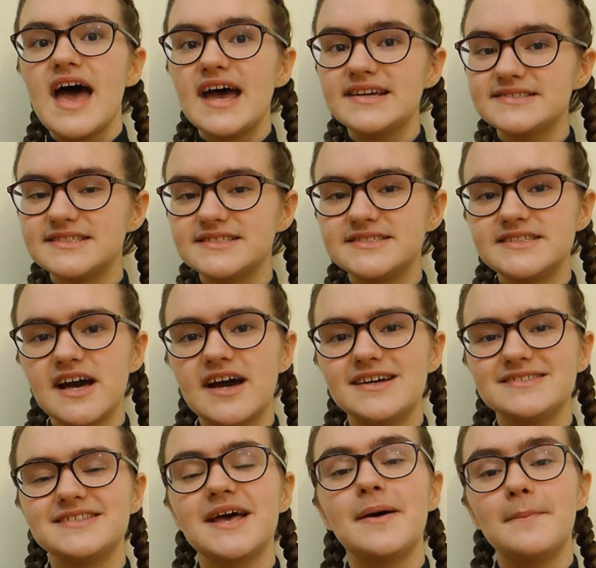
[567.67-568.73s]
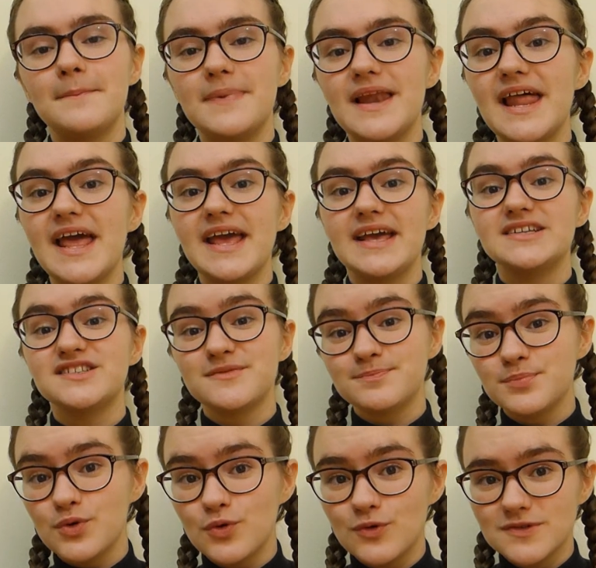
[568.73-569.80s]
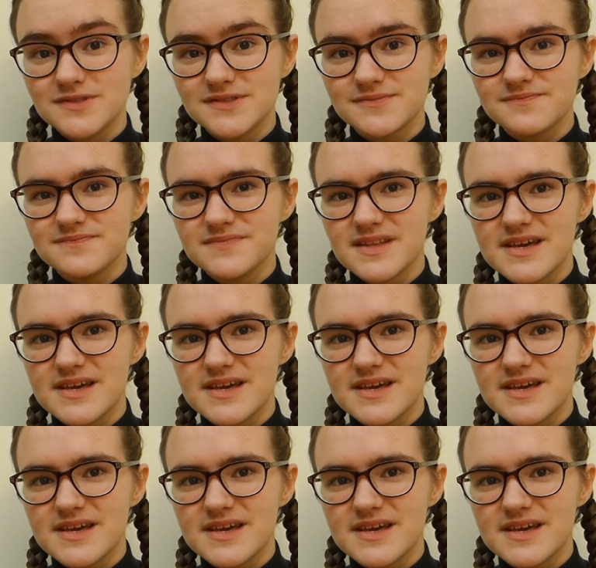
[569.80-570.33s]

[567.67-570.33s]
Exercise and play a sport.